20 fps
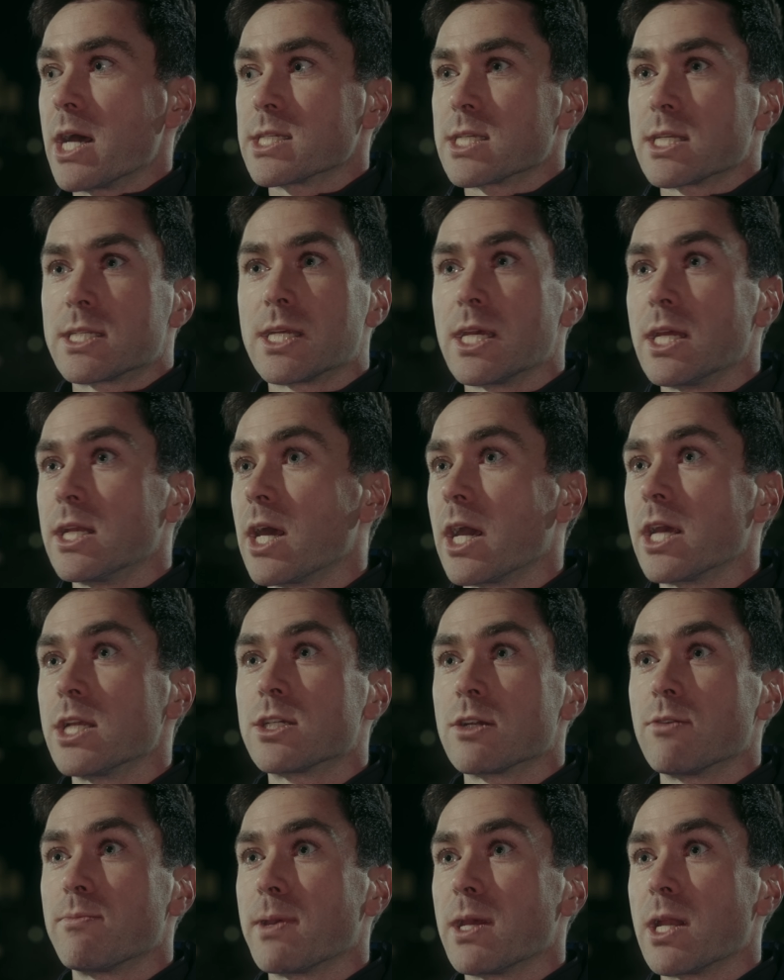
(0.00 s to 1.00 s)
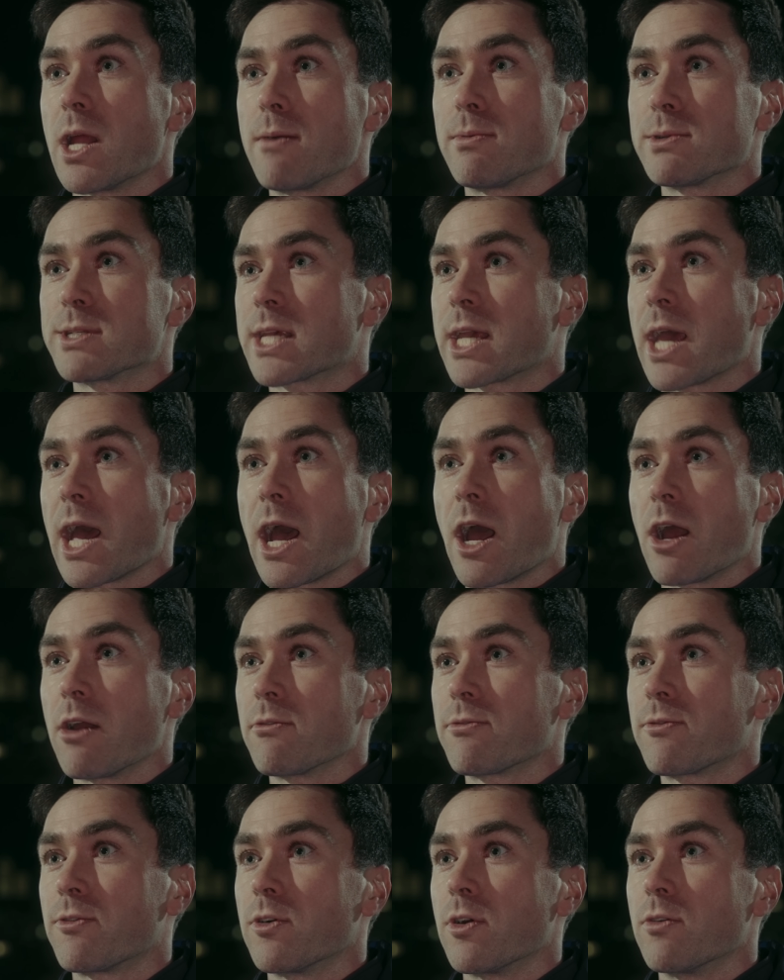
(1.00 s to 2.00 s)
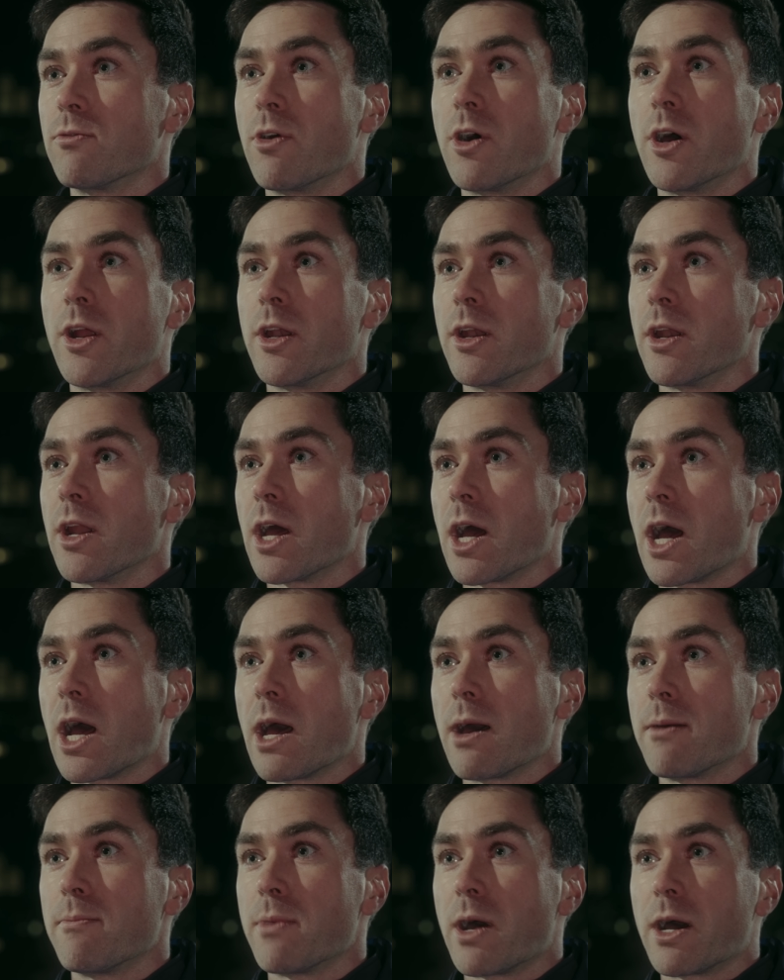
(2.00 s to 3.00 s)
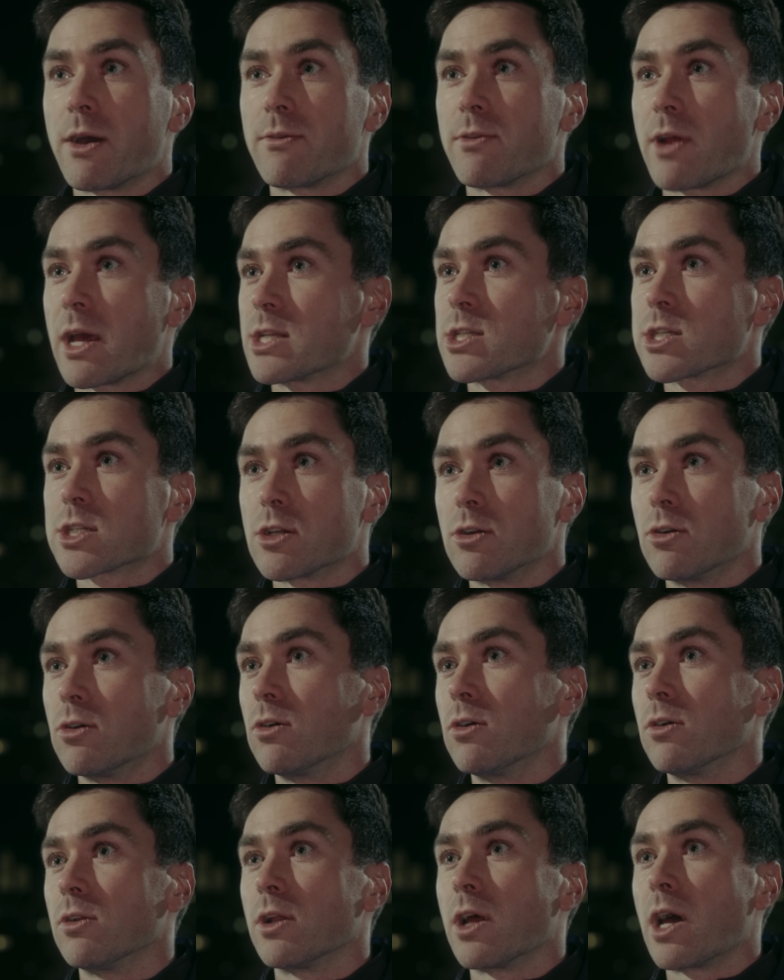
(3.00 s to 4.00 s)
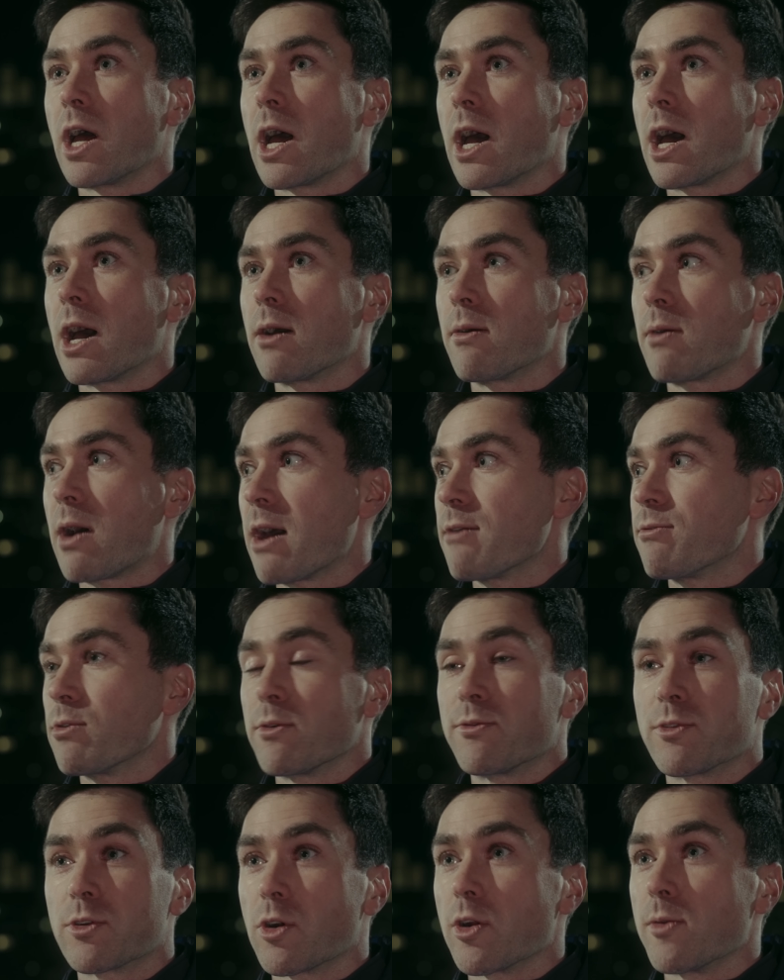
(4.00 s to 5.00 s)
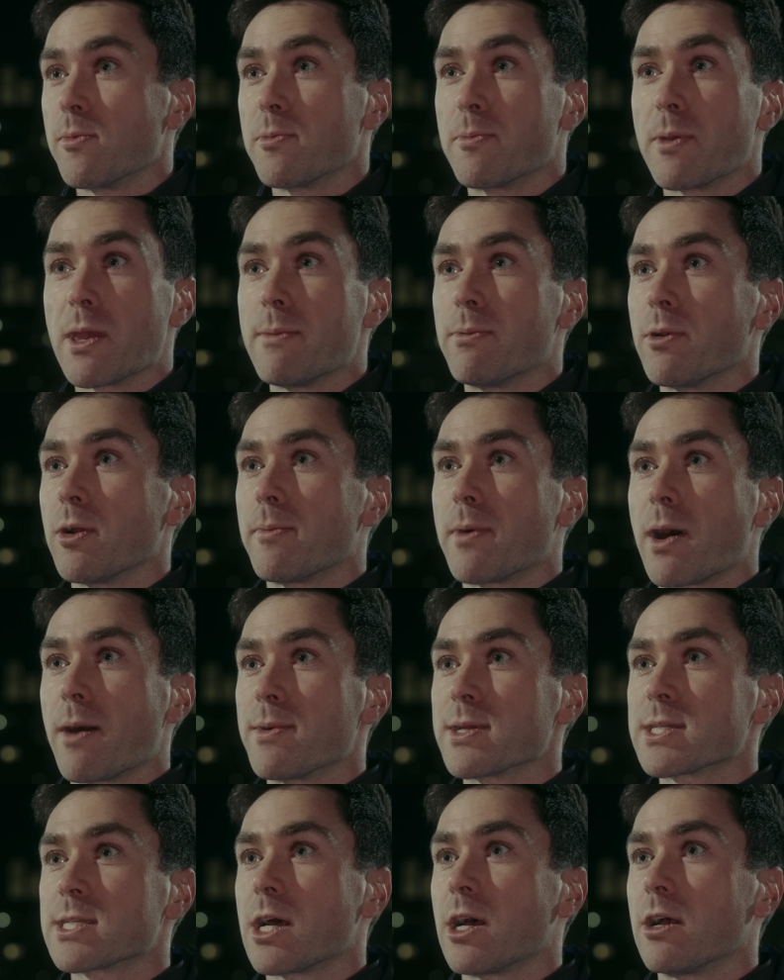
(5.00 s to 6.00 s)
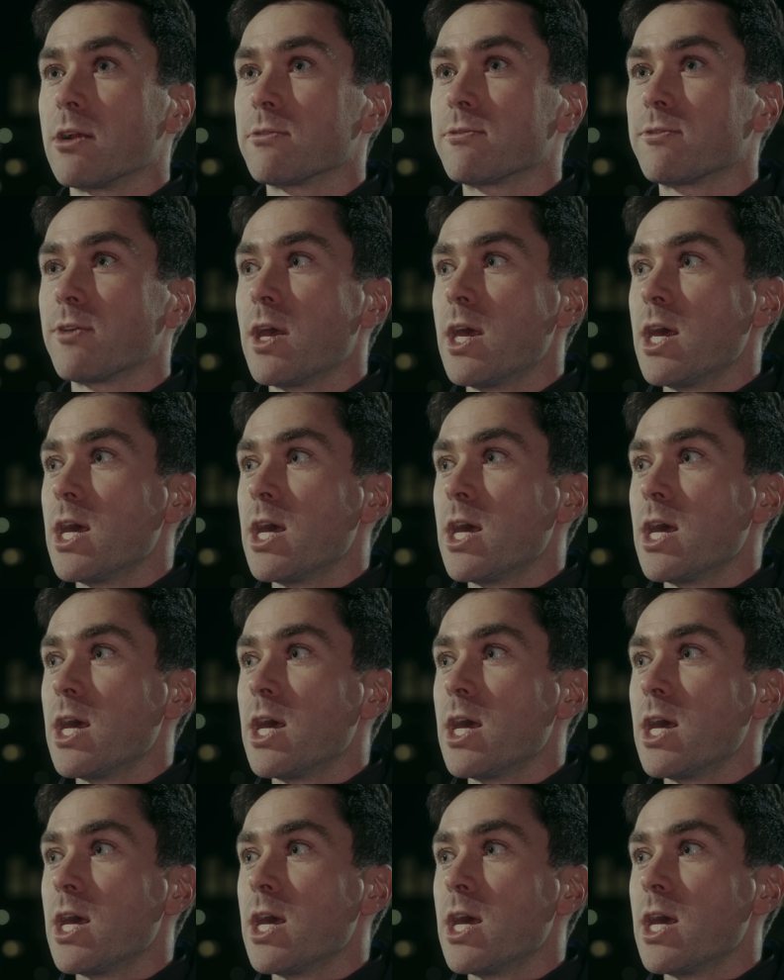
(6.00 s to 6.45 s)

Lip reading: teenager, being able to get out for a run at school, either with a group of people or by myself.